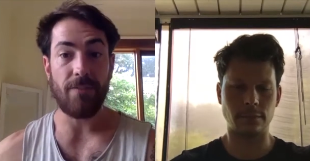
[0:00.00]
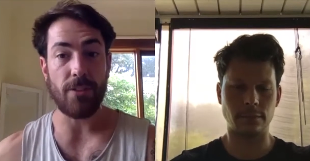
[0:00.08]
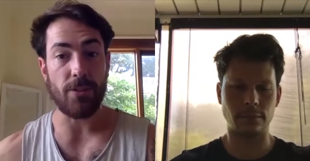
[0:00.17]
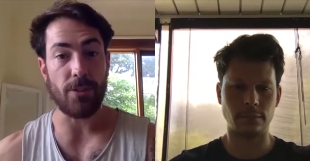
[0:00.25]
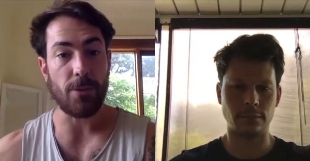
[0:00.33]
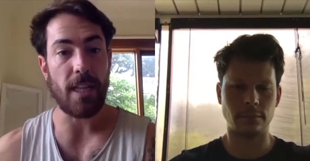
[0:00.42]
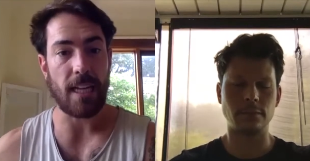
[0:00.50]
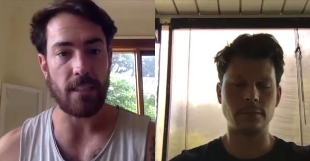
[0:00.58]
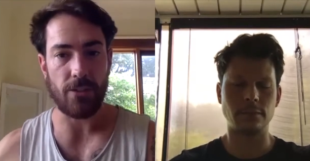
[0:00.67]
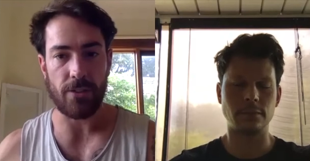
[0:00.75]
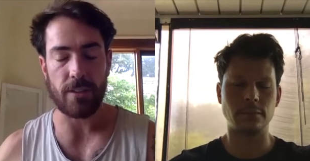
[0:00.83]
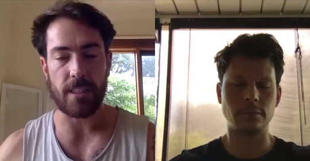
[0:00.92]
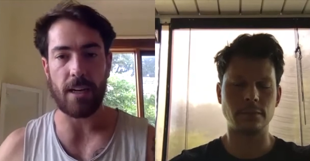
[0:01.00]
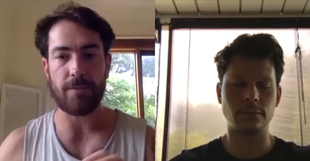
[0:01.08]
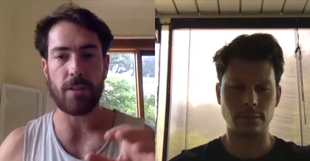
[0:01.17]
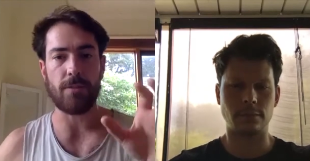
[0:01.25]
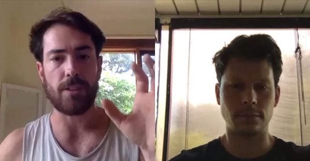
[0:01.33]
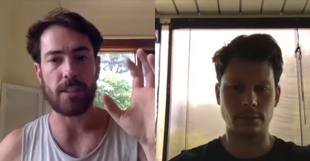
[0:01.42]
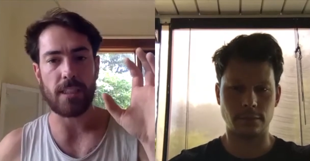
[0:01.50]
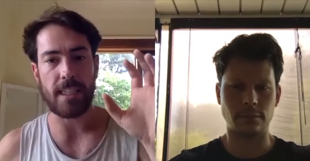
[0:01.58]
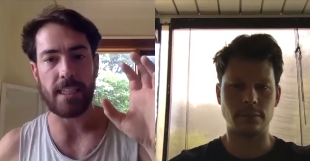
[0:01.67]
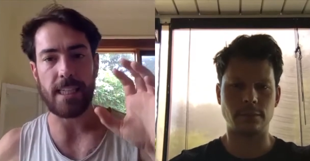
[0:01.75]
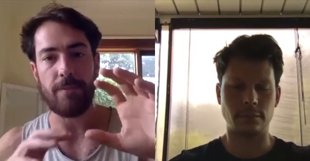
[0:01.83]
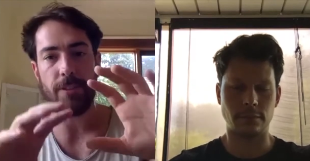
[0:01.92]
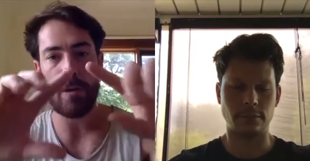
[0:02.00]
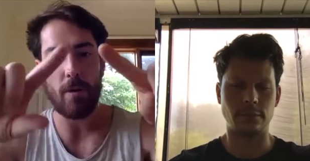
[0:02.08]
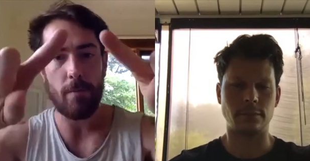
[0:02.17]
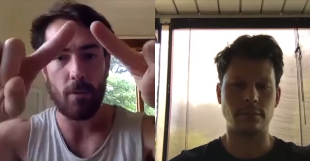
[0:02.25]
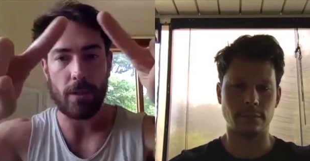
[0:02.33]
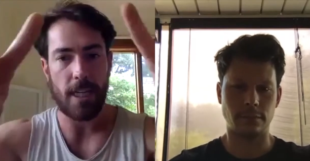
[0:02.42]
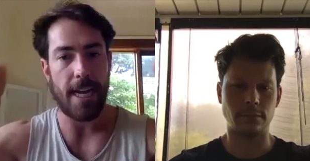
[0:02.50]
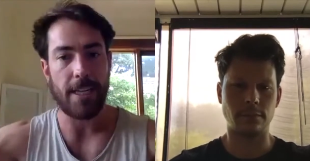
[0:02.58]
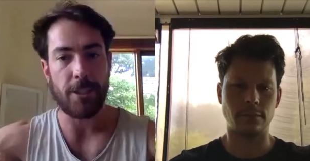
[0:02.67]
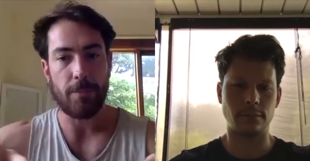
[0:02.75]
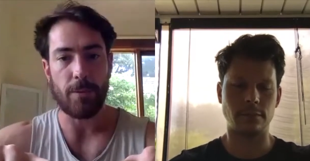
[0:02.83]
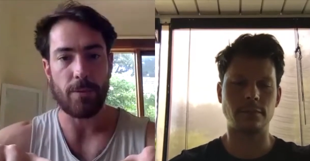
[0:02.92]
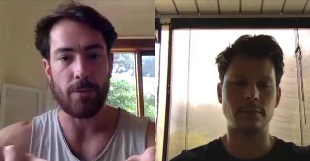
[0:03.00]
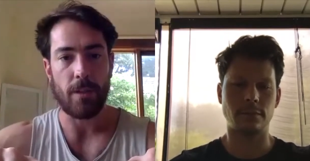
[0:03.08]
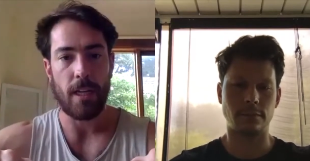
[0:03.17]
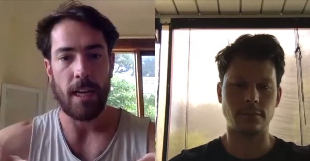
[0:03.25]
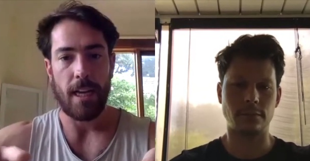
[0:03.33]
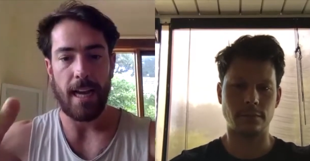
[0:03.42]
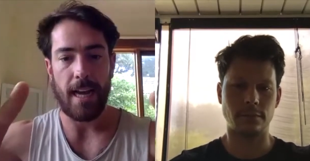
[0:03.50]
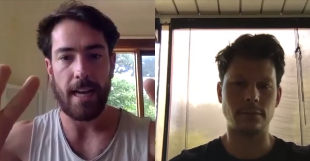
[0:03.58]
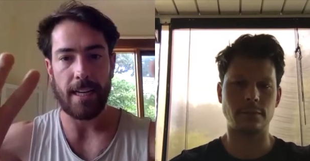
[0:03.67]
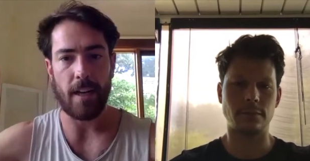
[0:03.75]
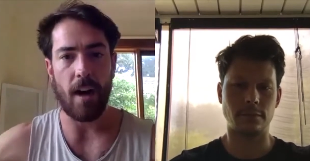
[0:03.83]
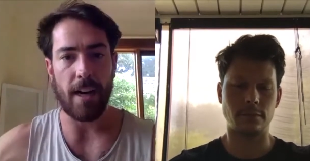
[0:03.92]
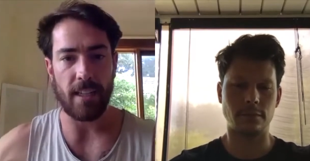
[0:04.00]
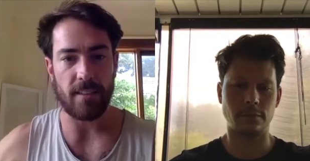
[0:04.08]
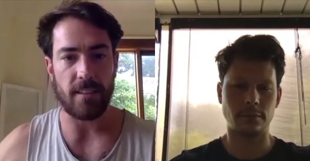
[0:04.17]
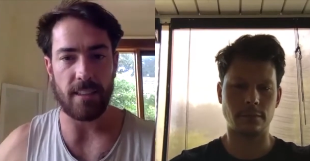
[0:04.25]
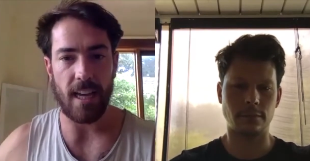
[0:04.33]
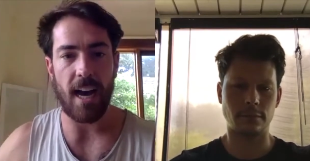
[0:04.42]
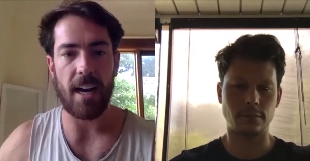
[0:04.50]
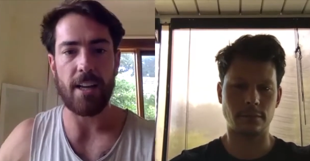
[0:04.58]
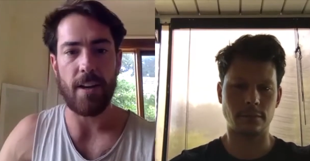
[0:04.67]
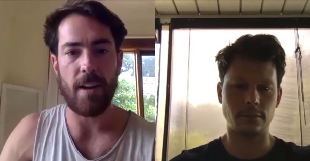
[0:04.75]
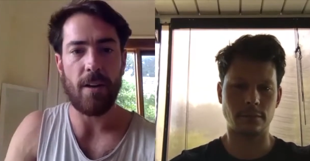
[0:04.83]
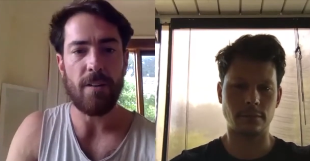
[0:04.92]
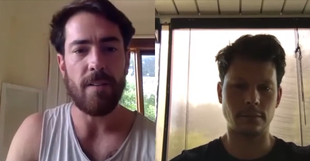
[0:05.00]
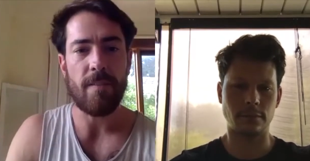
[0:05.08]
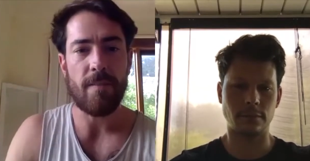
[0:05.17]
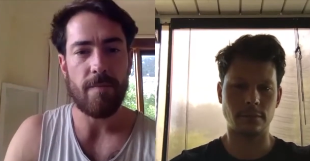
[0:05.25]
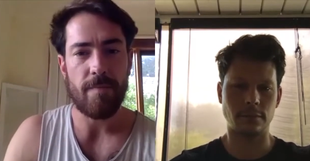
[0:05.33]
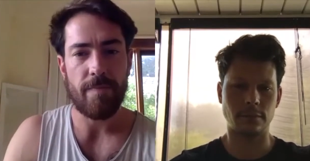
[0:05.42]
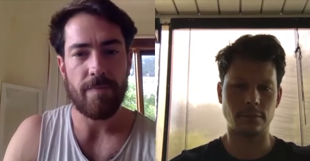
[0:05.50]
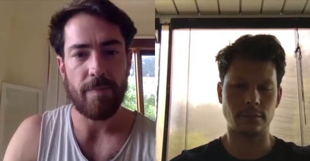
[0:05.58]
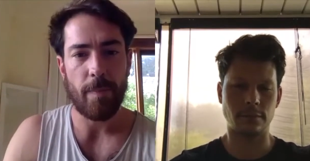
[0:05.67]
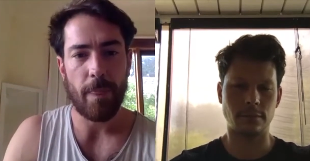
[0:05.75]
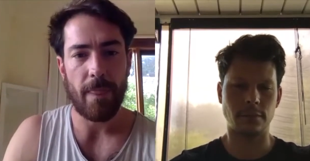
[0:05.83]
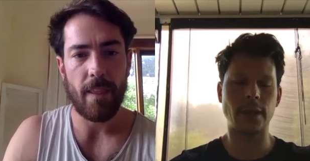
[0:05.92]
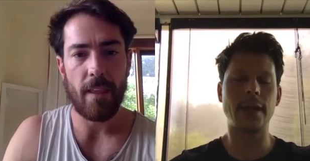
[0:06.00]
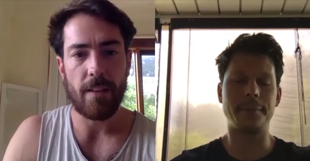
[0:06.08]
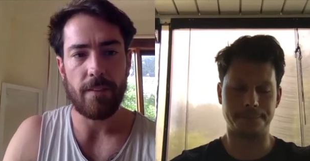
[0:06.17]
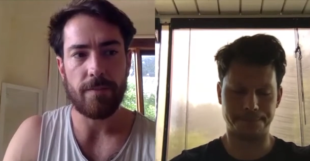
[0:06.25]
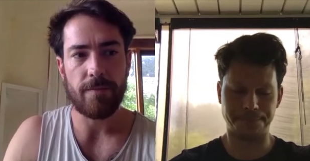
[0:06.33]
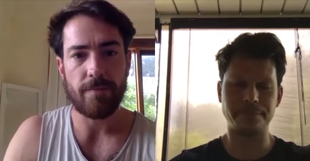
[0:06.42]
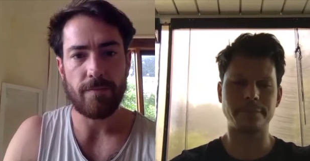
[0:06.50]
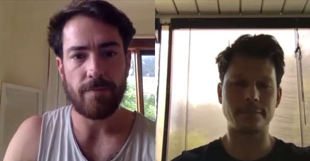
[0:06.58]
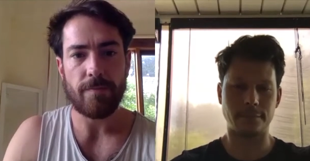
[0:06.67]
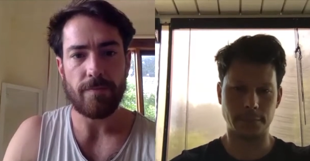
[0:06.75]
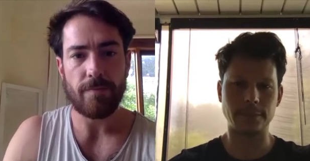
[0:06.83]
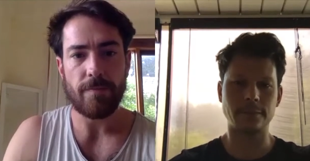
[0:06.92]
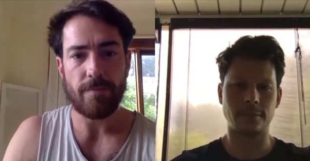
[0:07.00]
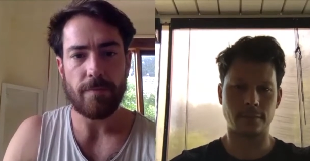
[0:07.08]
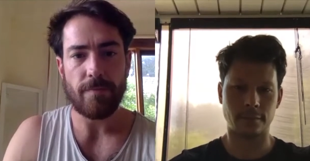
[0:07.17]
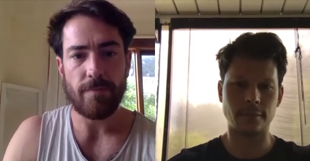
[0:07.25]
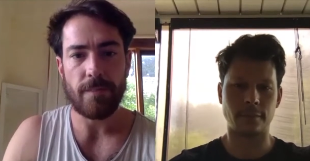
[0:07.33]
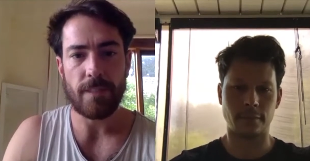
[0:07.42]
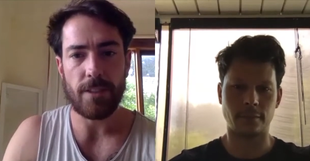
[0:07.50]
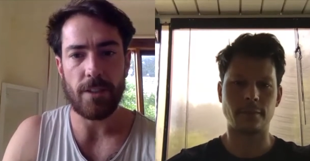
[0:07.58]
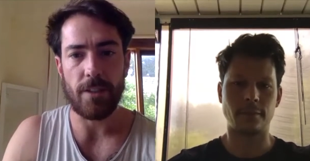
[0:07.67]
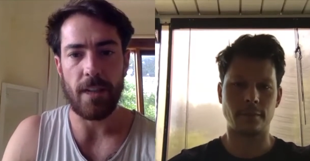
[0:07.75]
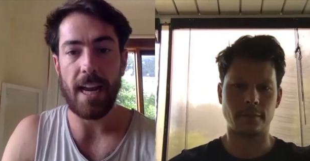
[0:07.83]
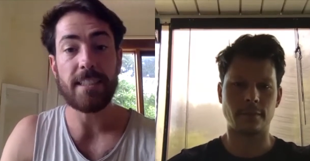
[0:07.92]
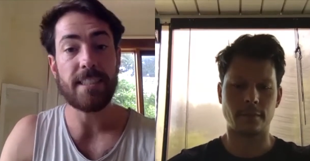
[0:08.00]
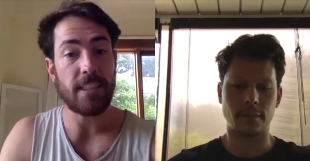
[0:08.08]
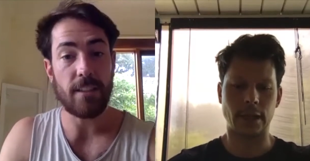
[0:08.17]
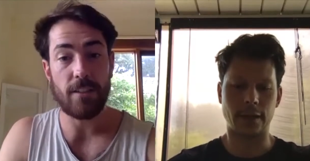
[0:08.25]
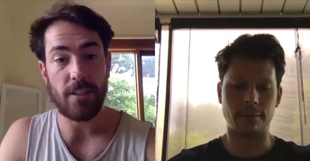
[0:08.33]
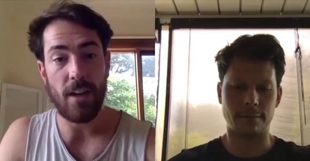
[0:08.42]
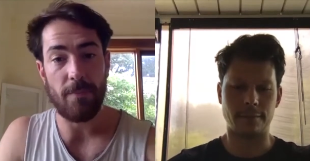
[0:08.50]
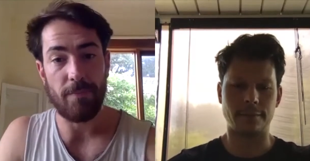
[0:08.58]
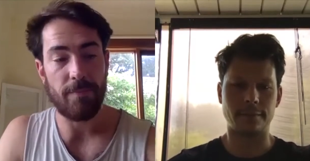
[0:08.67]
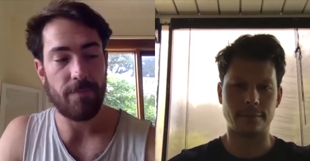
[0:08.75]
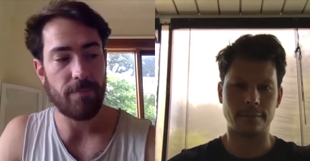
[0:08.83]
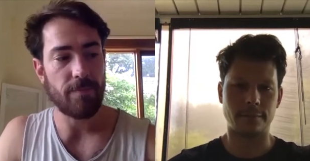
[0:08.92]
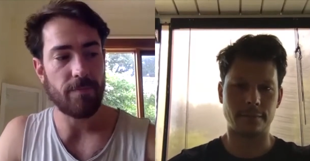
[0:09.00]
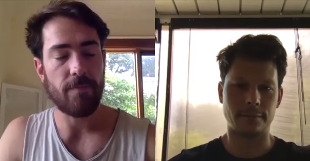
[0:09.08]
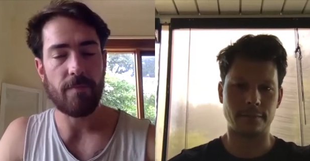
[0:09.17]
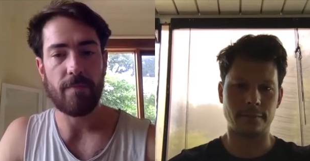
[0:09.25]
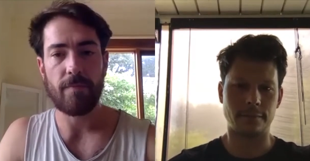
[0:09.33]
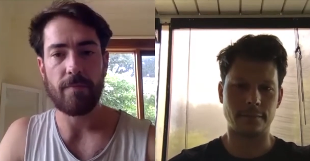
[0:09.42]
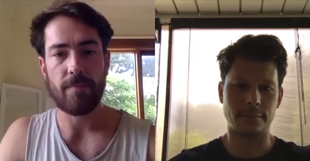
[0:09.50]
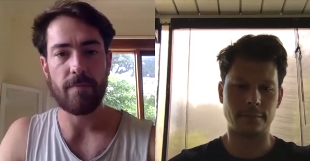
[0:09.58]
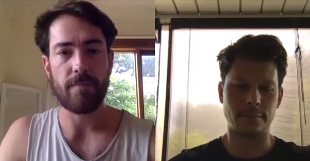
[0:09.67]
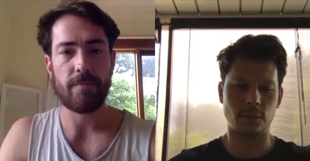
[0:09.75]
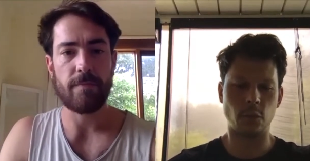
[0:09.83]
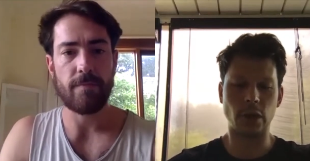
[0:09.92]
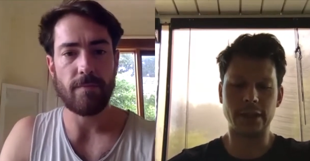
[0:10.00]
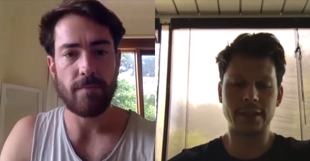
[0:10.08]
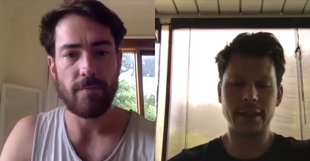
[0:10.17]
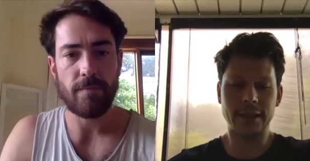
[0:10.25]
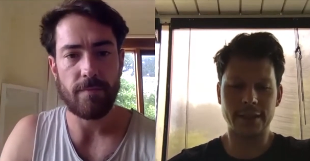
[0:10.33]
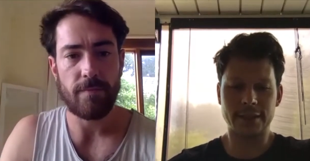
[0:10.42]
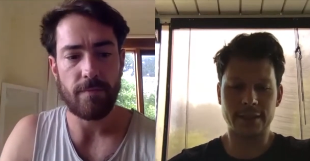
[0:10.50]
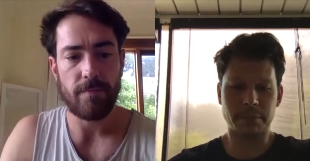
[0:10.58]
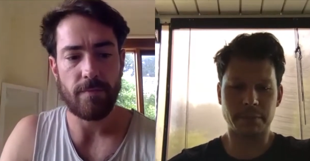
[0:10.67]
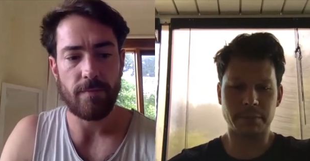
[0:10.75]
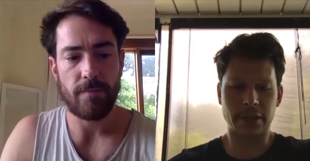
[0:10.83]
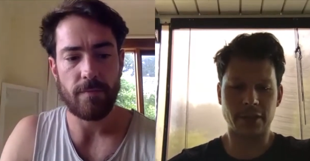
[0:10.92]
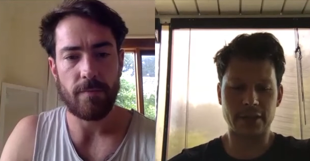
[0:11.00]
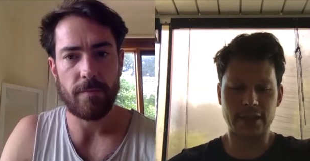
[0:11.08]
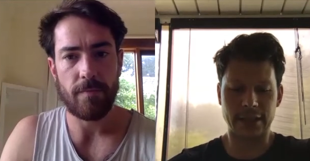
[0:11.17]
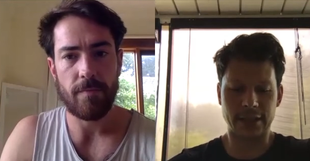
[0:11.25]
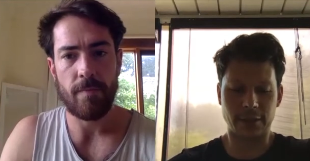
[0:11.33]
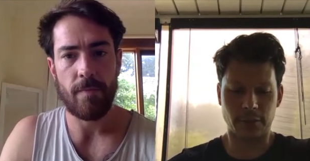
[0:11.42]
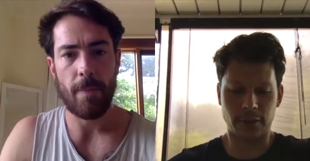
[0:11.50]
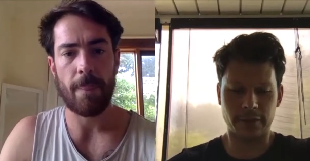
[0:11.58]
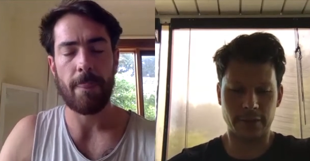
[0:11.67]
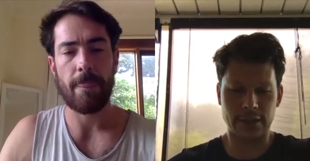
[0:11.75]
Speaker 1: you do that sort of stuff so it just it gives you a more tangible uh, guiding star you know
Speaker 2: yeah it's good and it takes a long time well it does because like obviously